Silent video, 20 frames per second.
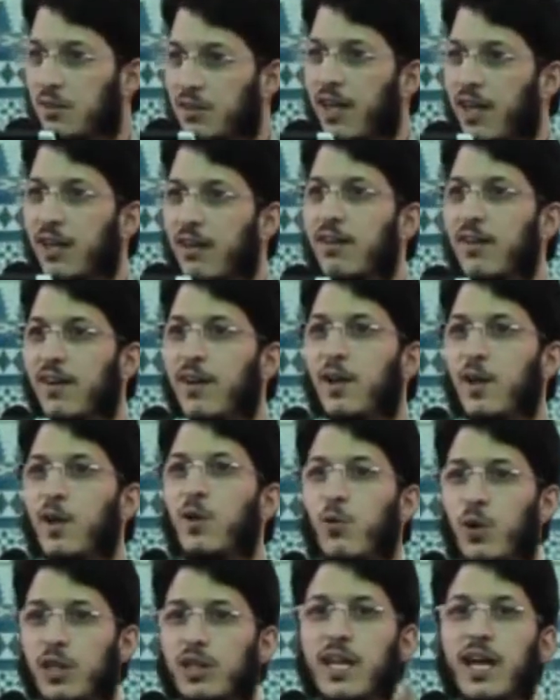Okay?
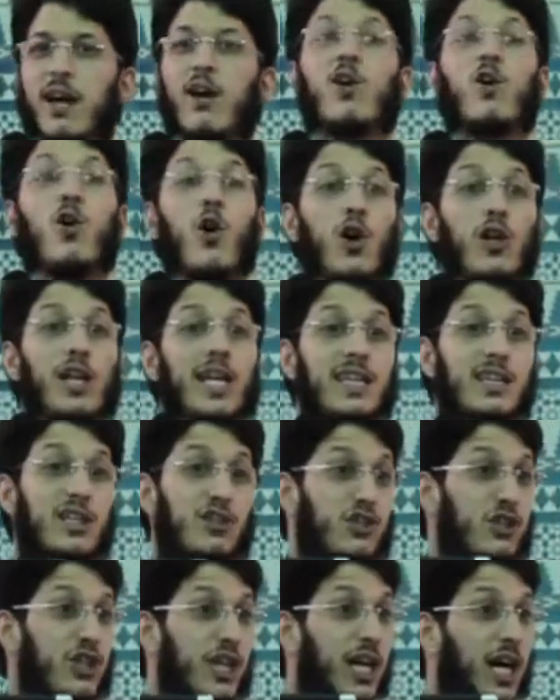What they are calling
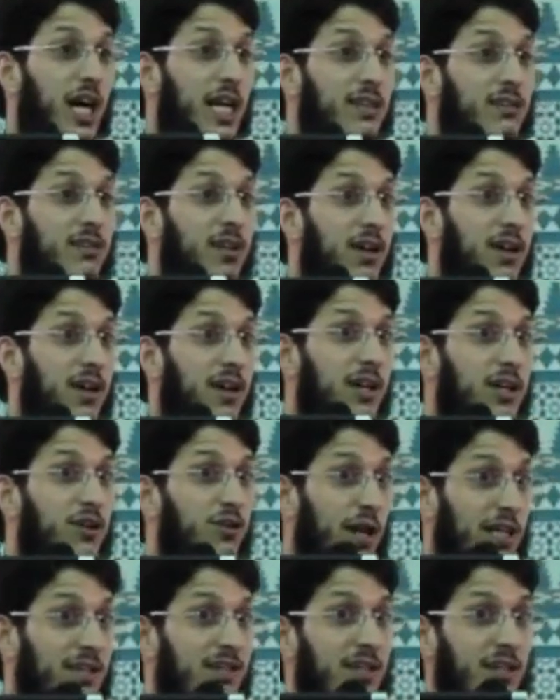the Shiite
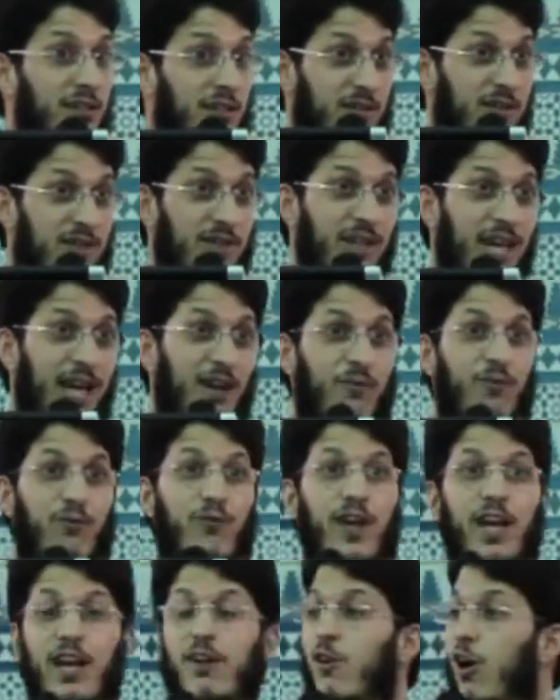crescent, and
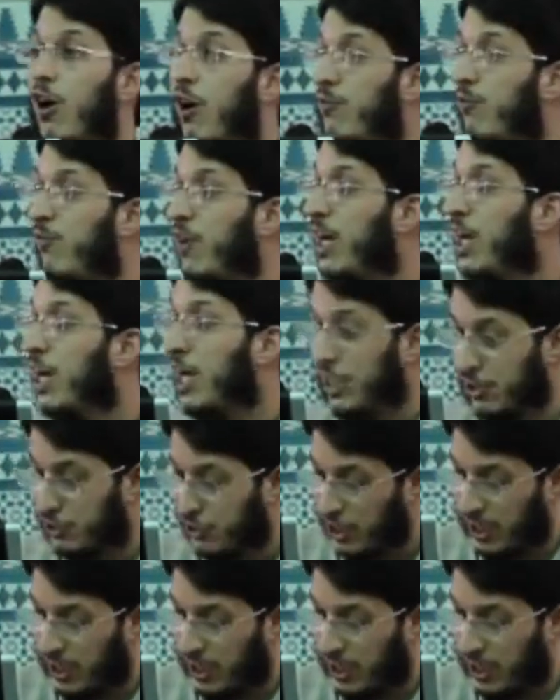fear of a